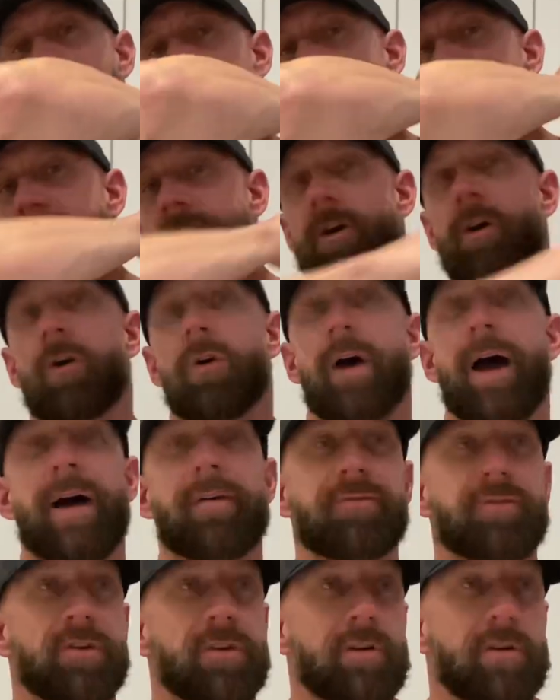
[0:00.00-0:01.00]
So
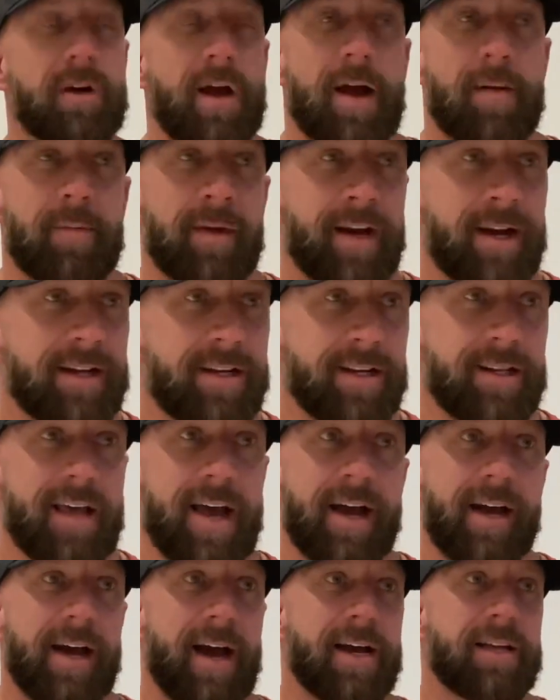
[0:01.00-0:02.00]
after, I mean, I did
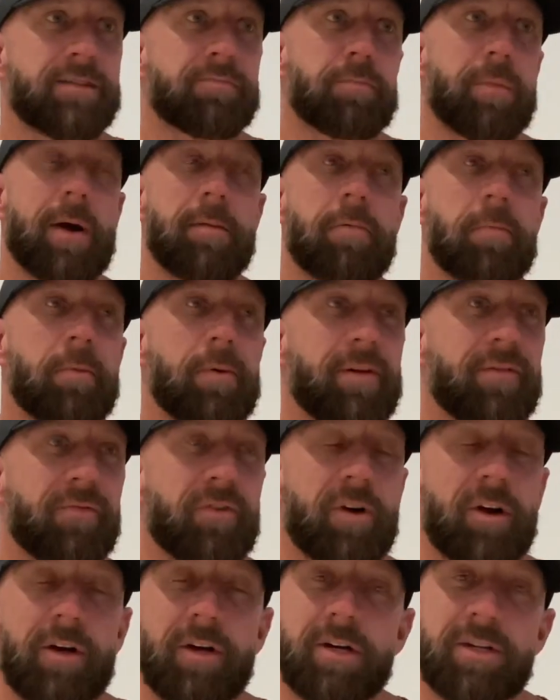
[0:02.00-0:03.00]
that, guys, probably
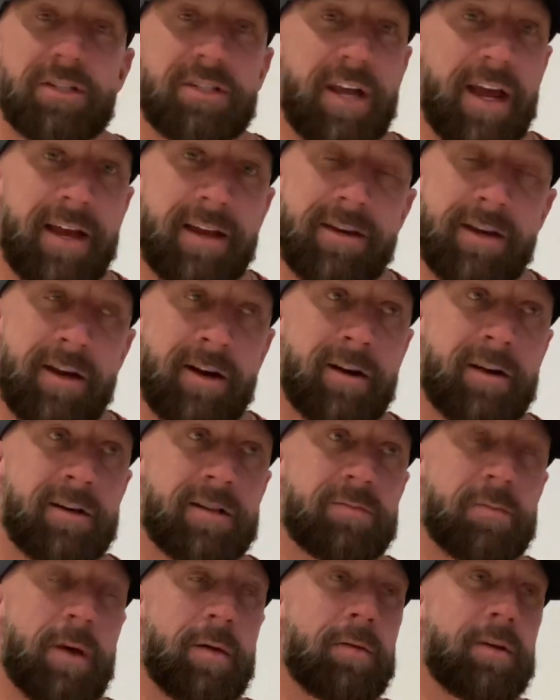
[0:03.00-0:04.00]
for a good 10
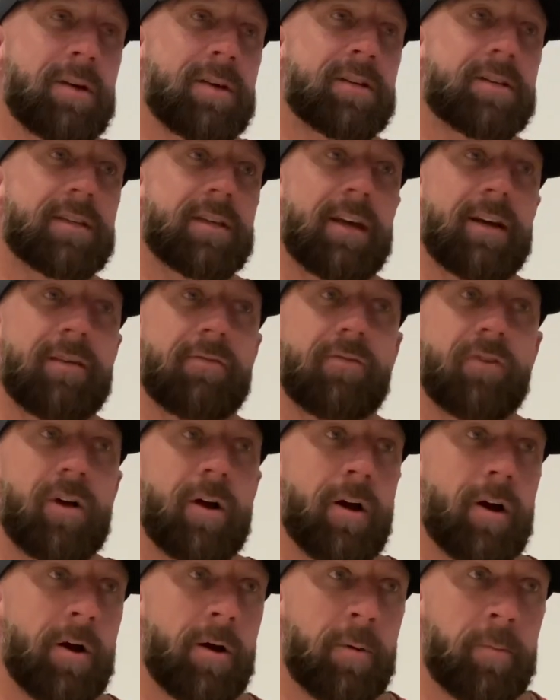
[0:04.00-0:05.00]
years, maybe say
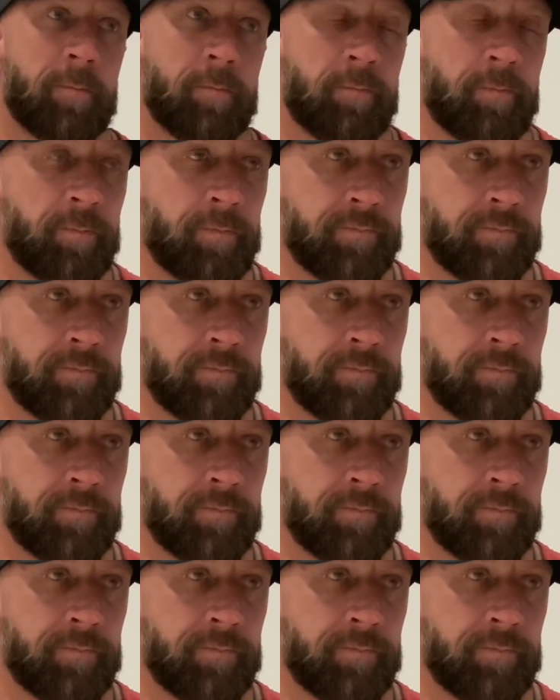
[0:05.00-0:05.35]
from